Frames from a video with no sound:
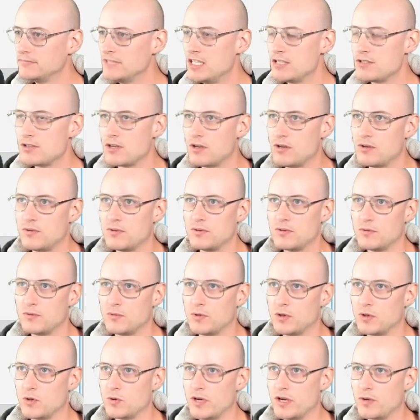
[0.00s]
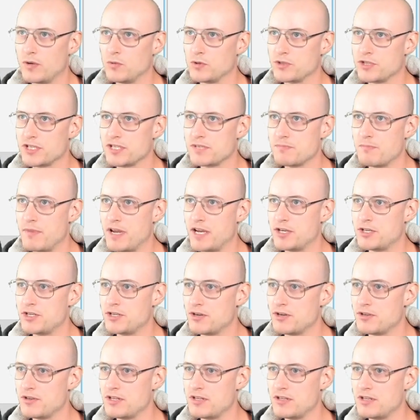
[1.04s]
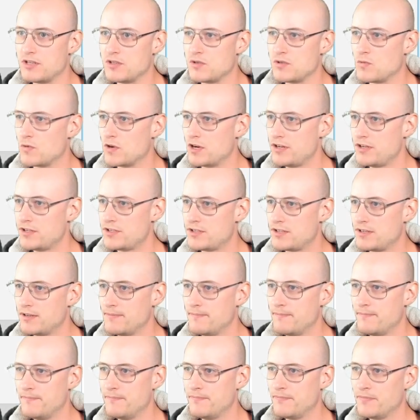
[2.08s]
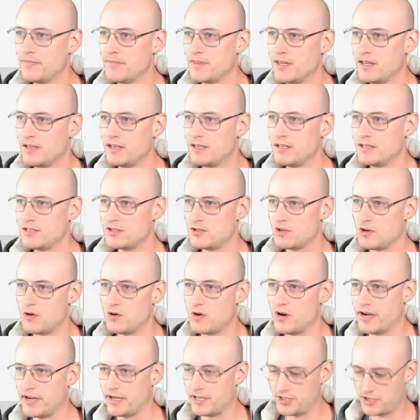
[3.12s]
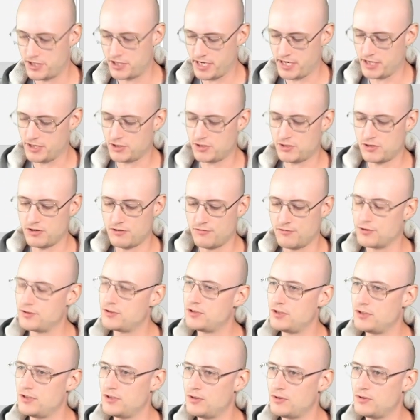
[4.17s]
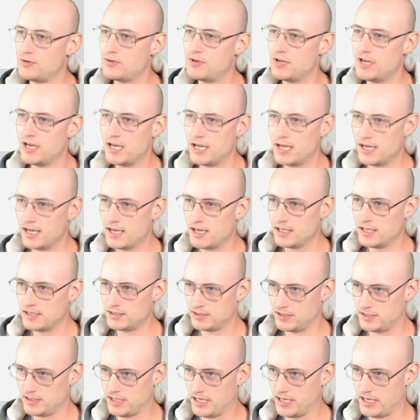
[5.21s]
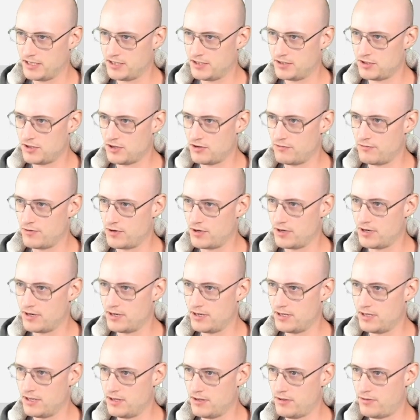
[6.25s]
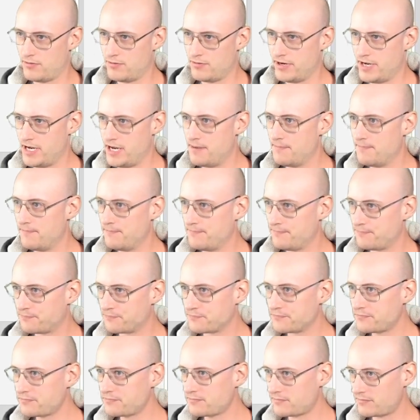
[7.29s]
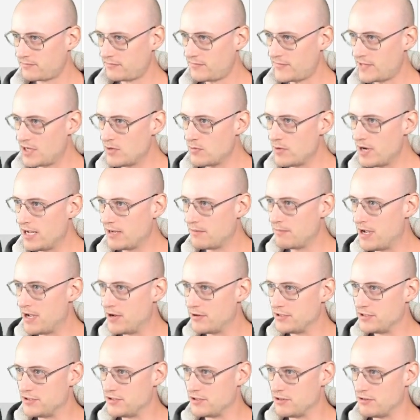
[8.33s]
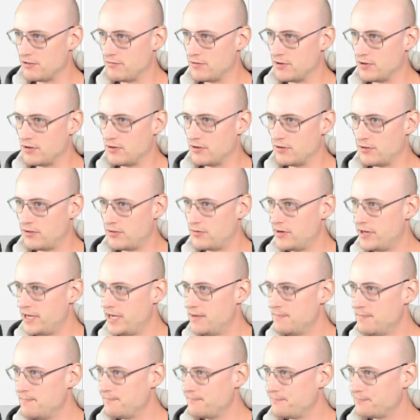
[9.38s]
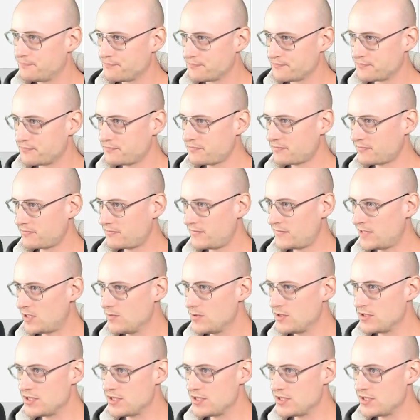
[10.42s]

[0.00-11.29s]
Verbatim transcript: So real quick, we'll just make sure that this works. So I could change server two, server three, rack mounted server three, We'll